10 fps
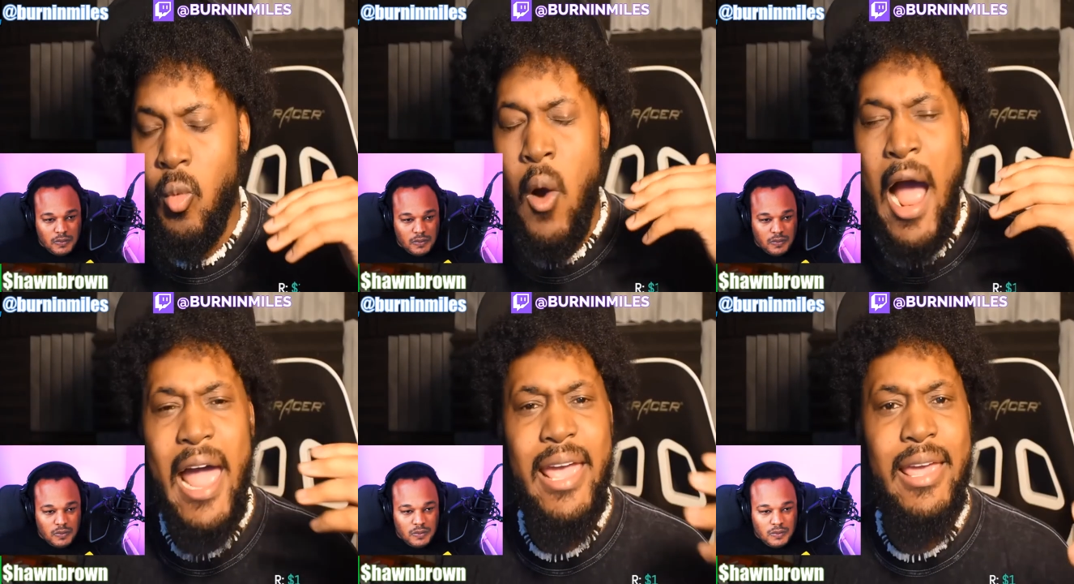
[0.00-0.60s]

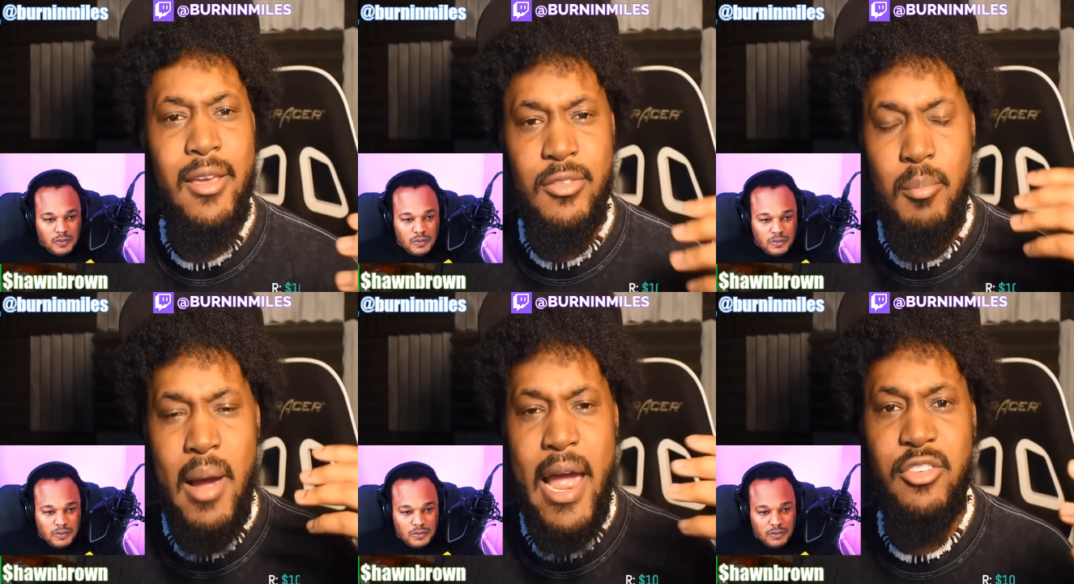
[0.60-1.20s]
Speaker 1: why is
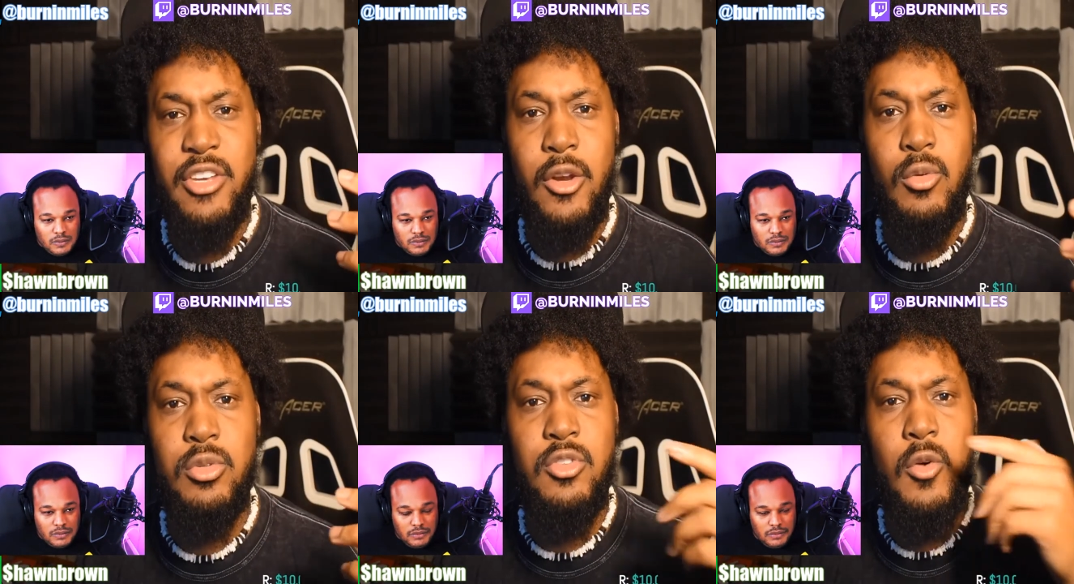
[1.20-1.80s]
my
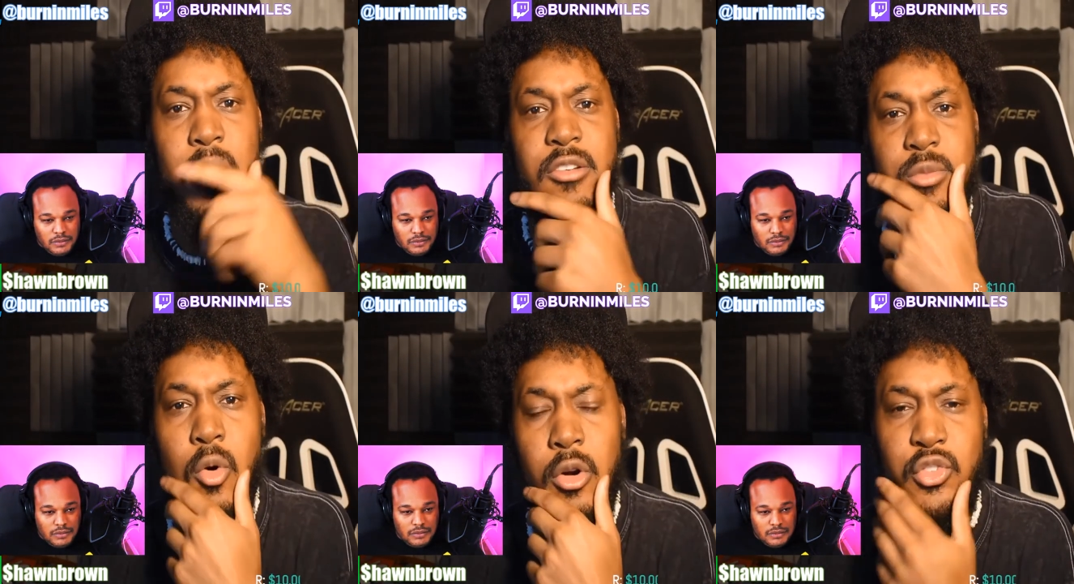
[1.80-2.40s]
channel so
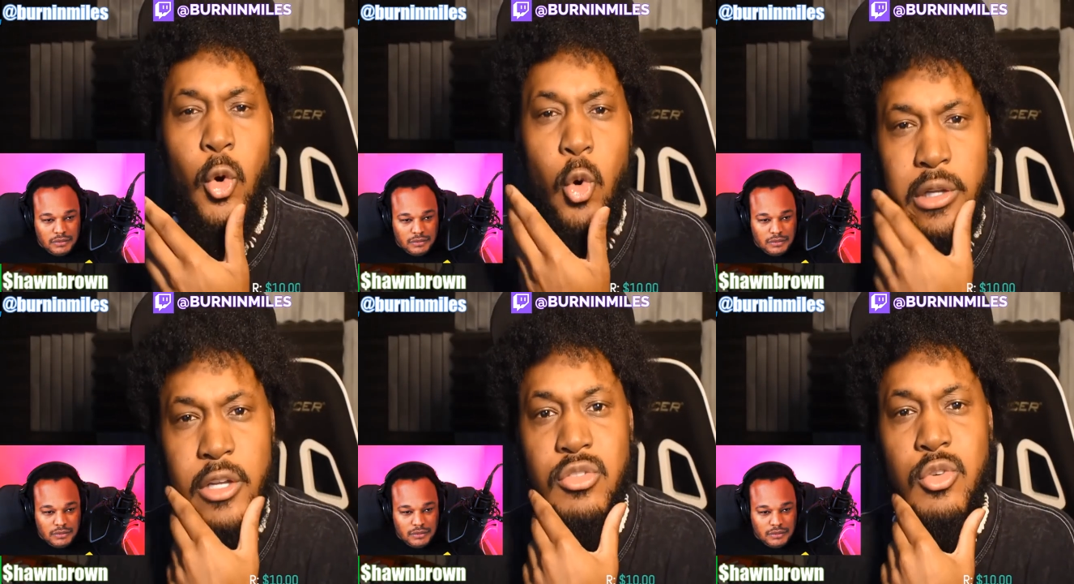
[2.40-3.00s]
much more
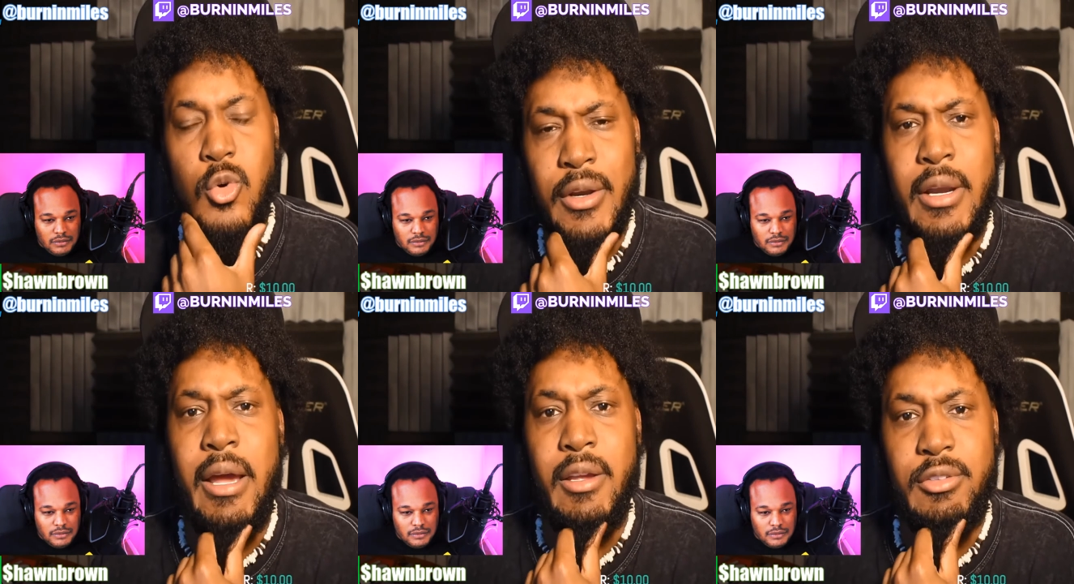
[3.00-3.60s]
thoroughly
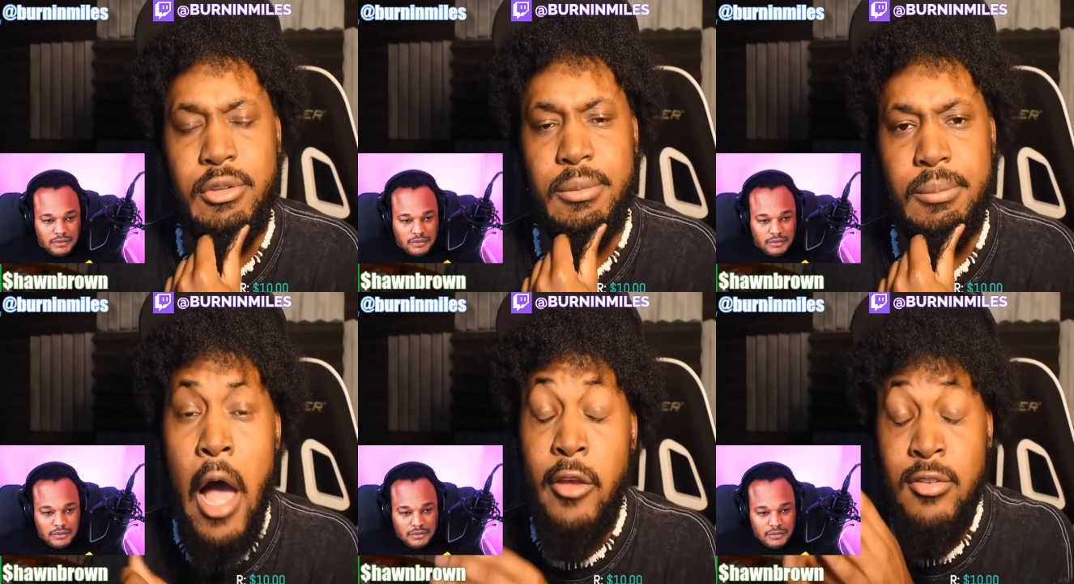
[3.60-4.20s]
scrutinized?
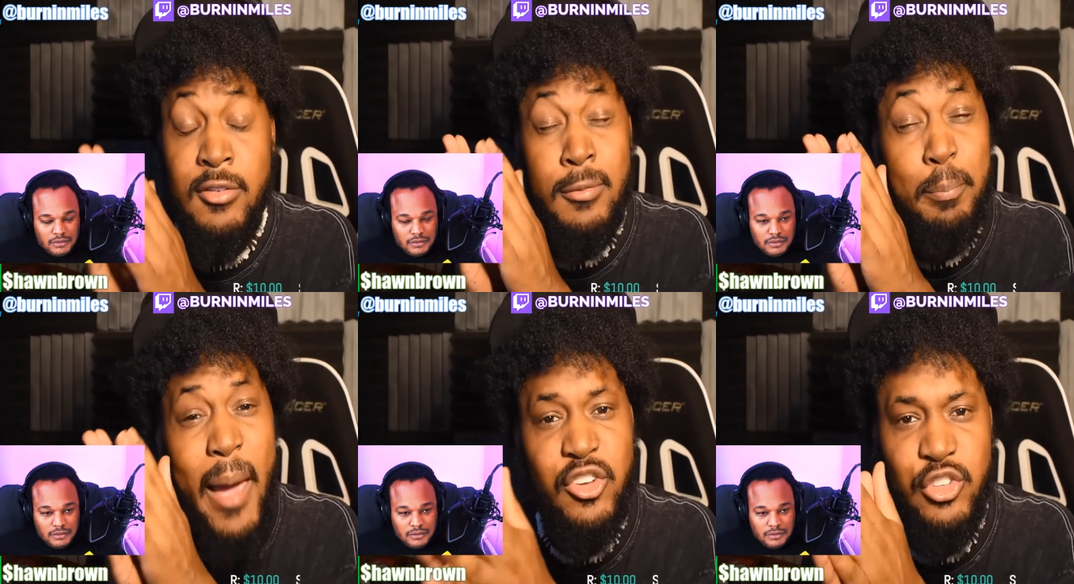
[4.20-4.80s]

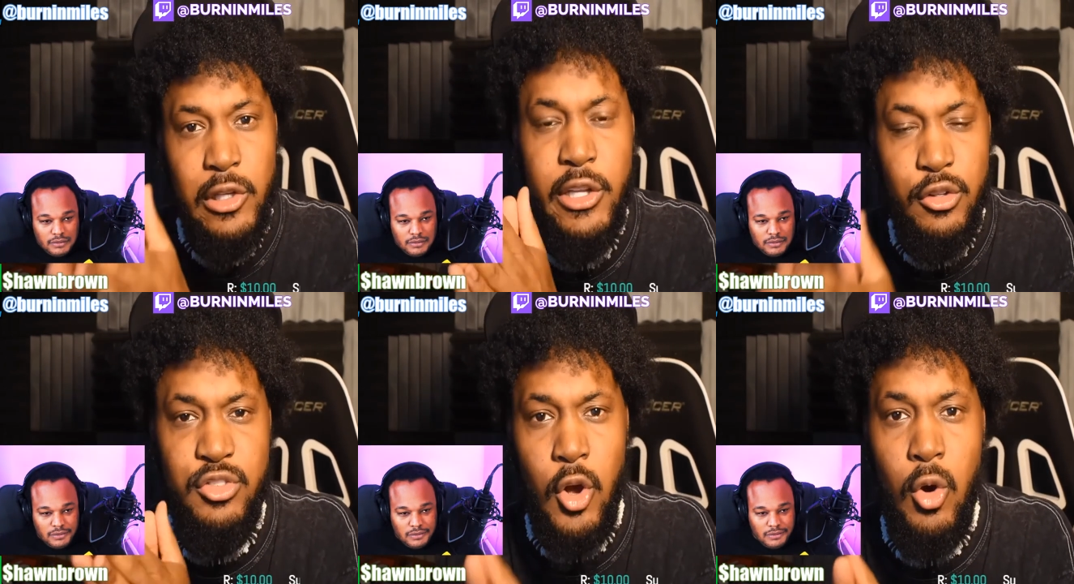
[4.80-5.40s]
Especially
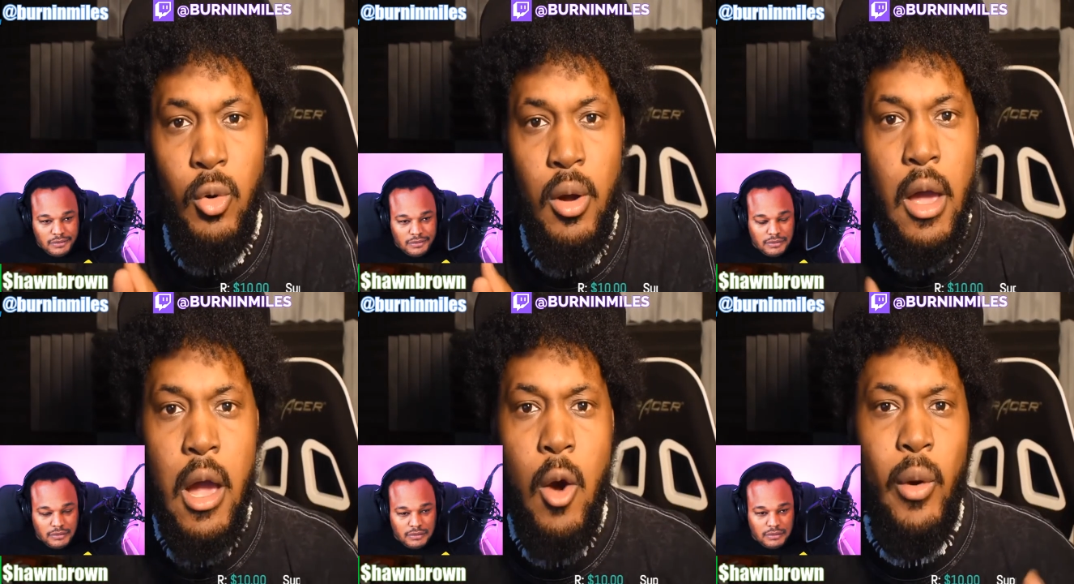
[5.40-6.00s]
so
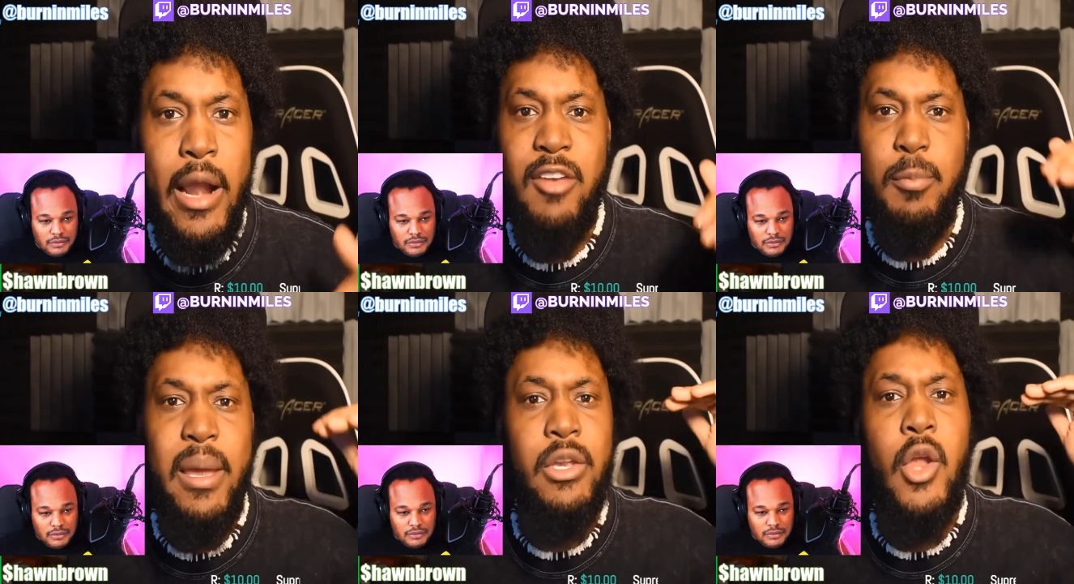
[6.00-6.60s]
when I've
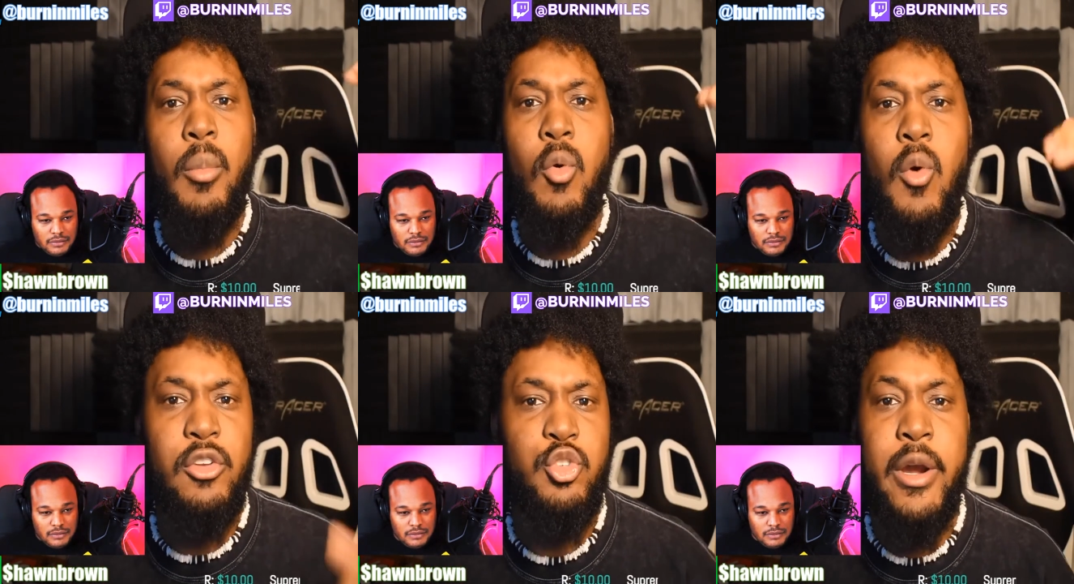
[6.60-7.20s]
been number
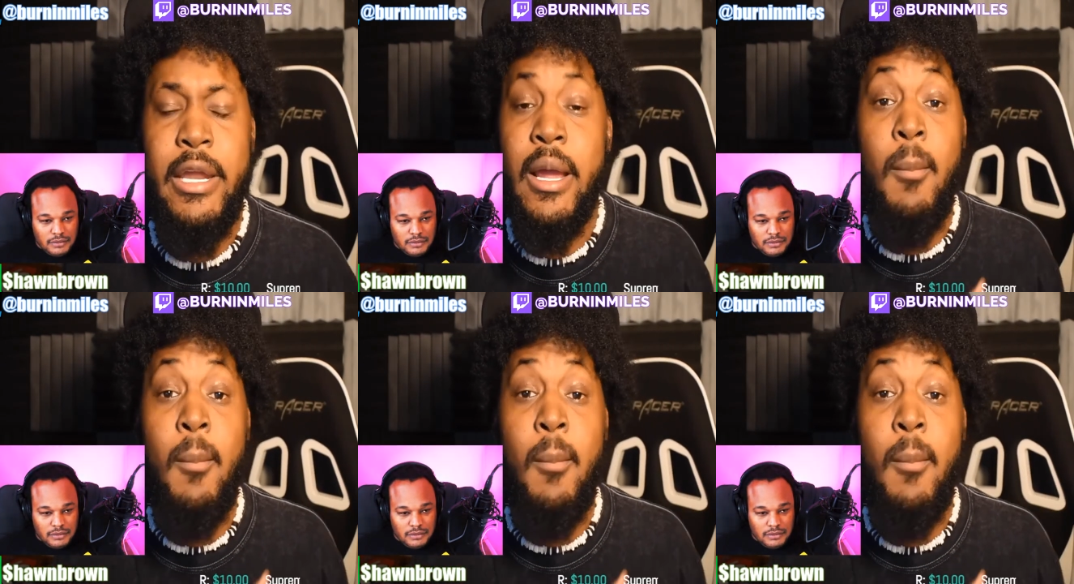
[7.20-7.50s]
one trending